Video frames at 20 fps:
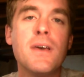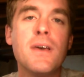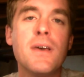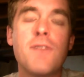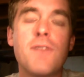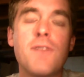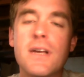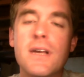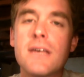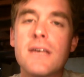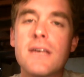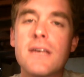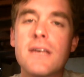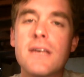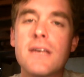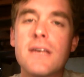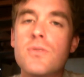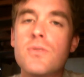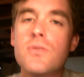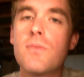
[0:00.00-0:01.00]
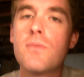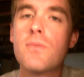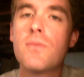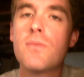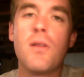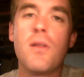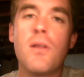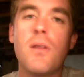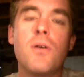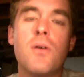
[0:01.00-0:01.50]
Funny,
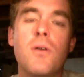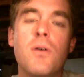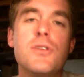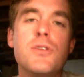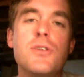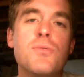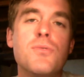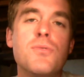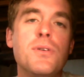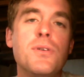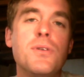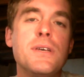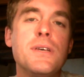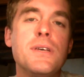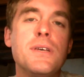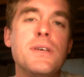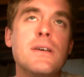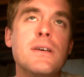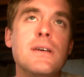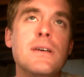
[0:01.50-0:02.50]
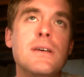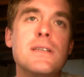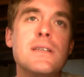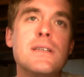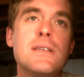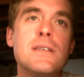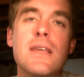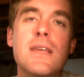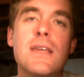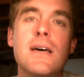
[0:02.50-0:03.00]
although can you really
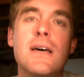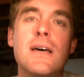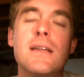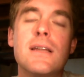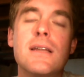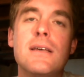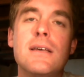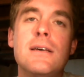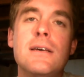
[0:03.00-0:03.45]
say that?